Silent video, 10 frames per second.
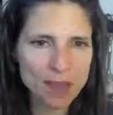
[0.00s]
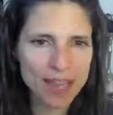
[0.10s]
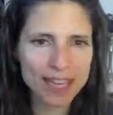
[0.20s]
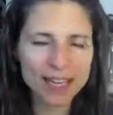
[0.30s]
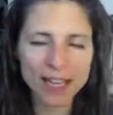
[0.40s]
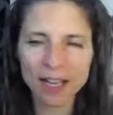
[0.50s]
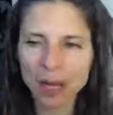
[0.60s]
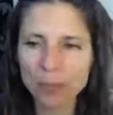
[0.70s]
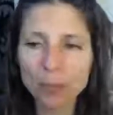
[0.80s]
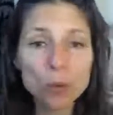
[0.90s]
me and
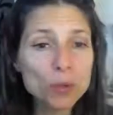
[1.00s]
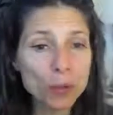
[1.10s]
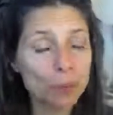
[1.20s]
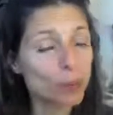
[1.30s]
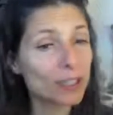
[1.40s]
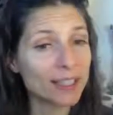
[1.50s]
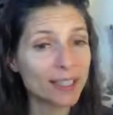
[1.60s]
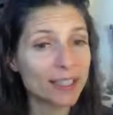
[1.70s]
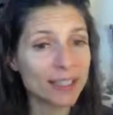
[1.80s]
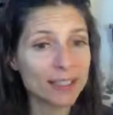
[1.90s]
I'll also put a
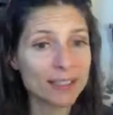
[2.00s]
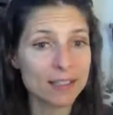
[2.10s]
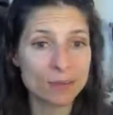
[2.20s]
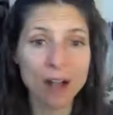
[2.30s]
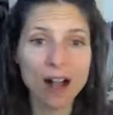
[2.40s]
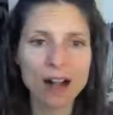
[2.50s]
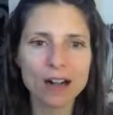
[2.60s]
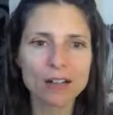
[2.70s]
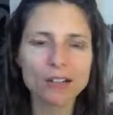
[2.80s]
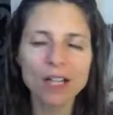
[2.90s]
link as
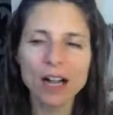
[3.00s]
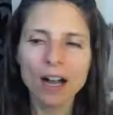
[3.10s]
well.